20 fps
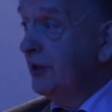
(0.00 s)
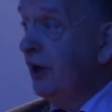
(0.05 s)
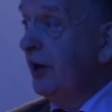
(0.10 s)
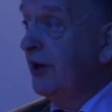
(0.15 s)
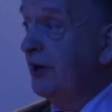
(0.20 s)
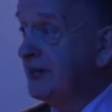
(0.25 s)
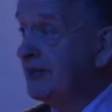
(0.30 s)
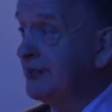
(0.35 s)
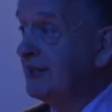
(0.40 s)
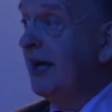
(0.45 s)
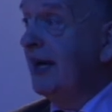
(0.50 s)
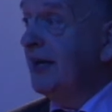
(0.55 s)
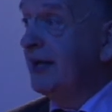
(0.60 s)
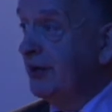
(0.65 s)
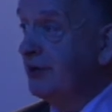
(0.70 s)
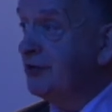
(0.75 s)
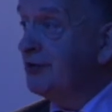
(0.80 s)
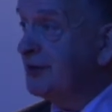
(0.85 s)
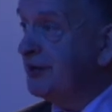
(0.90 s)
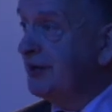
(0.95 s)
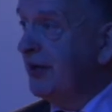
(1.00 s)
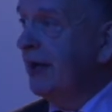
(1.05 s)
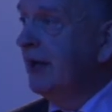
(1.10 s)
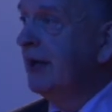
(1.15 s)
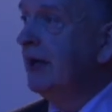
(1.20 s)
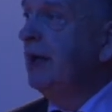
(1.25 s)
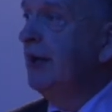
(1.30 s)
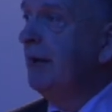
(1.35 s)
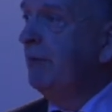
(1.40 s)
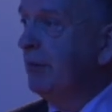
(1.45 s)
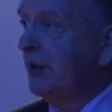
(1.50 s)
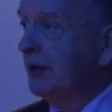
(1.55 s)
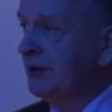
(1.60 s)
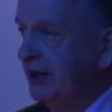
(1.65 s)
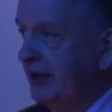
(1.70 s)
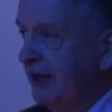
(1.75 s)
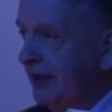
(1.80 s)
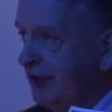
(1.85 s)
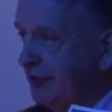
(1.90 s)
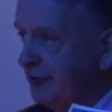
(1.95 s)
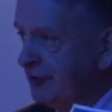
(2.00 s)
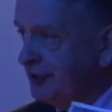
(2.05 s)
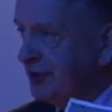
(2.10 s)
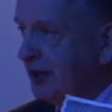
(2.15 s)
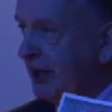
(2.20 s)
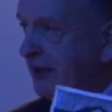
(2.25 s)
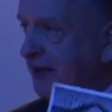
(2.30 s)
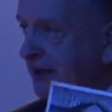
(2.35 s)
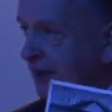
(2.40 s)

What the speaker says: God, isn't that interesting? But the interesting